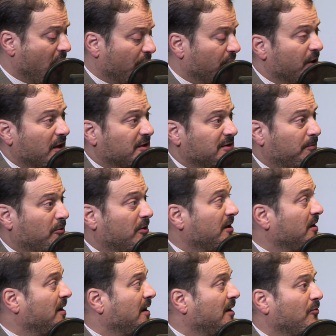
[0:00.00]
They're not
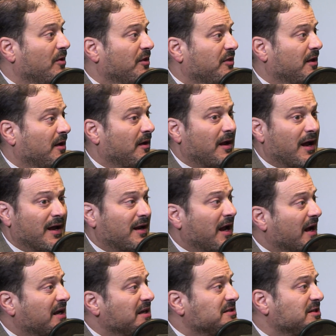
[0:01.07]
supporting with a
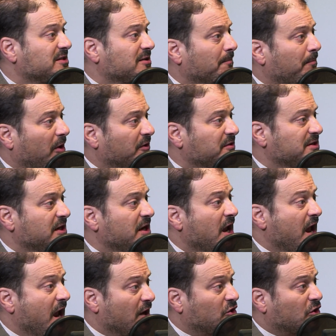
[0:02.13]
consistent policy
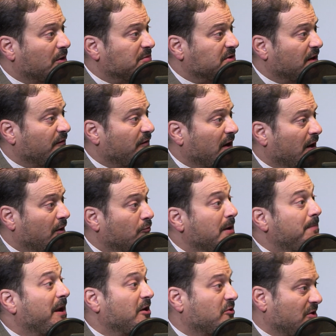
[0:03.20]
in terms of
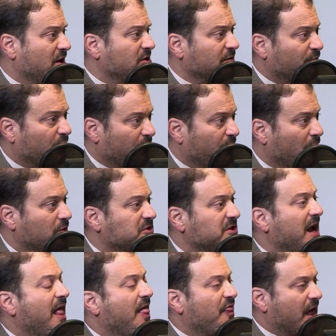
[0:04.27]
repatriation for folks
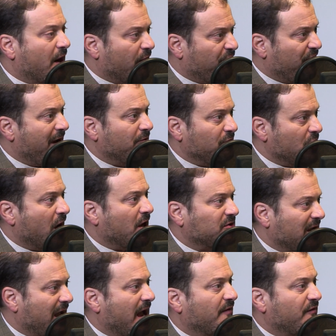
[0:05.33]
that are found
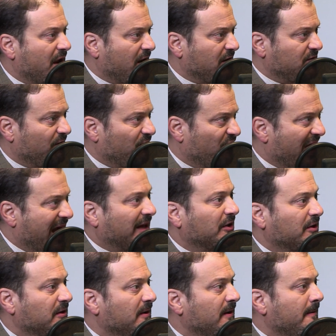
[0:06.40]
not to have a
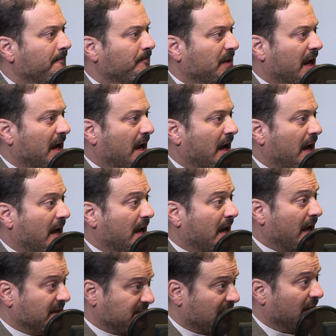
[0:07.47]
valid
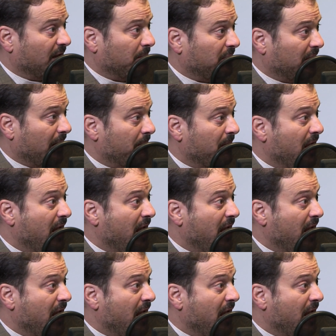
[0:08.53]
asylum claim.